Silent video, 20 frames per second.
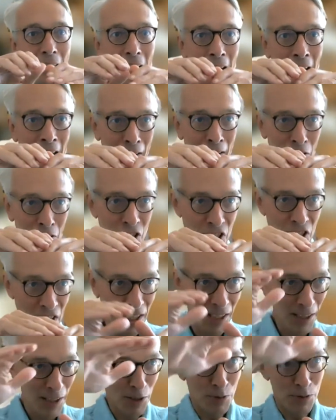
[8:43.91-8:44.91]
are
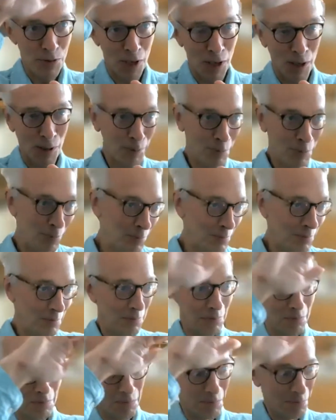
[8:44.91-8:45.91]
shielded from
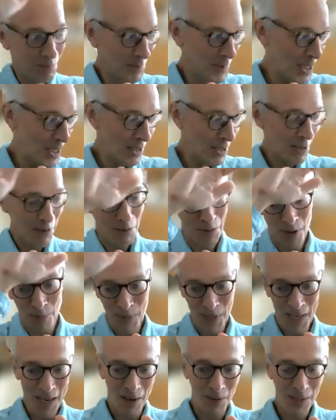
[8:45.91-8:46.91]

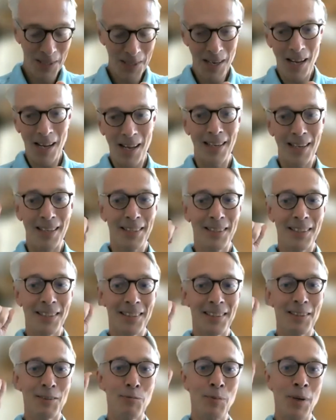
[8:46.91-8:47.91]
the outside,
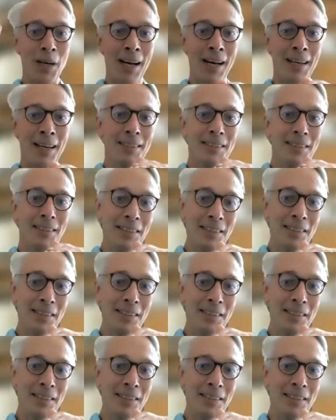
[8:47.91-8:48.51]
but